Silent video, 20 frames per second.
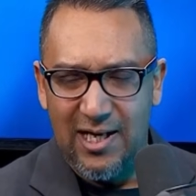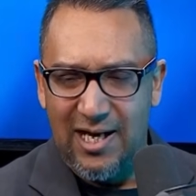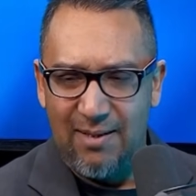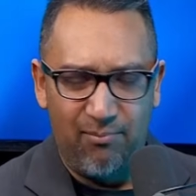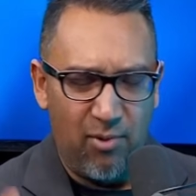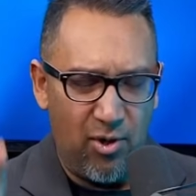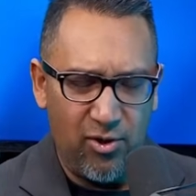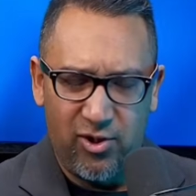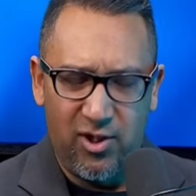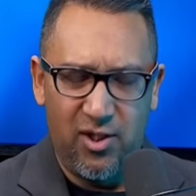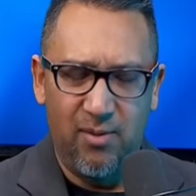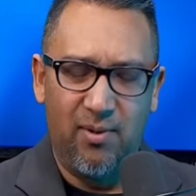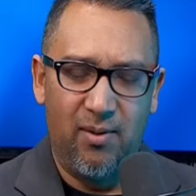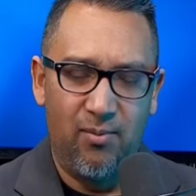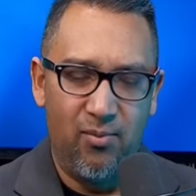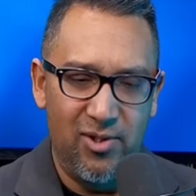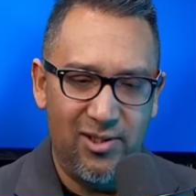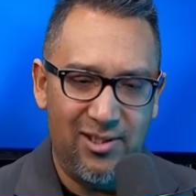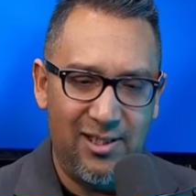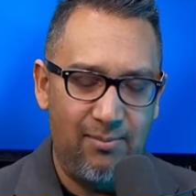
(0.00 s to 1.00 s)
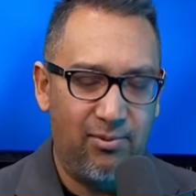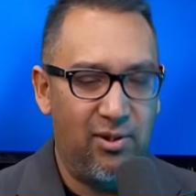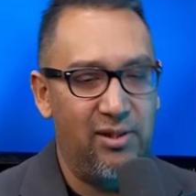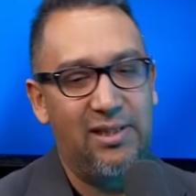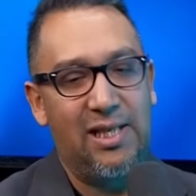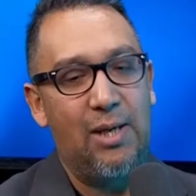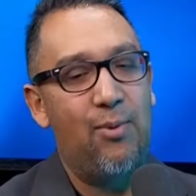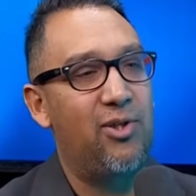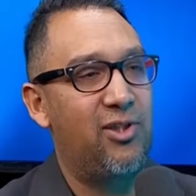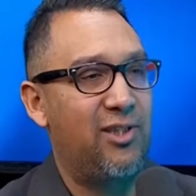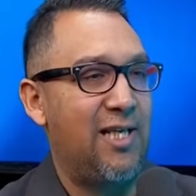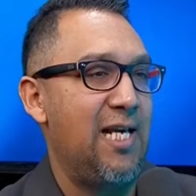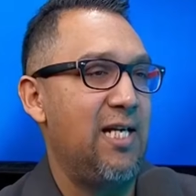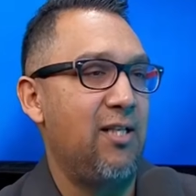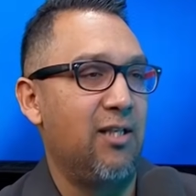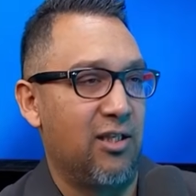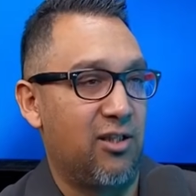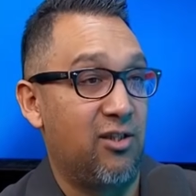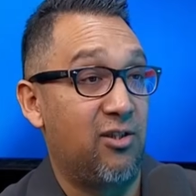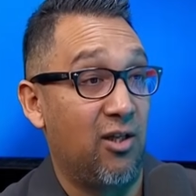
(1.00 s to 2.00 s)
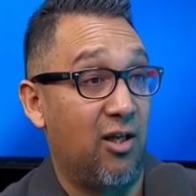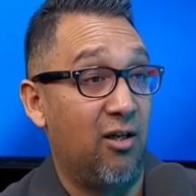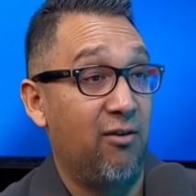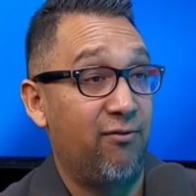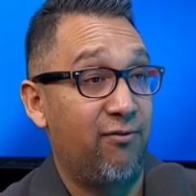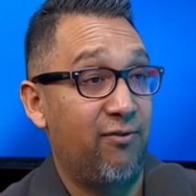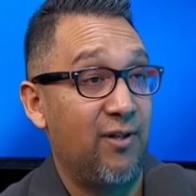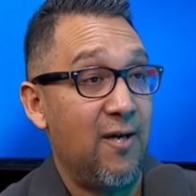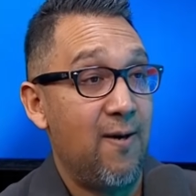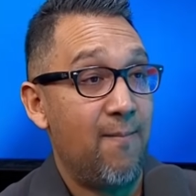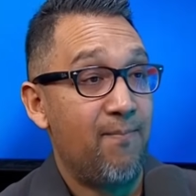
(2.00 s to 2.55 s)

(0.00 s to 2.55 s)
Most of them are Muslims. They were saying this stuff.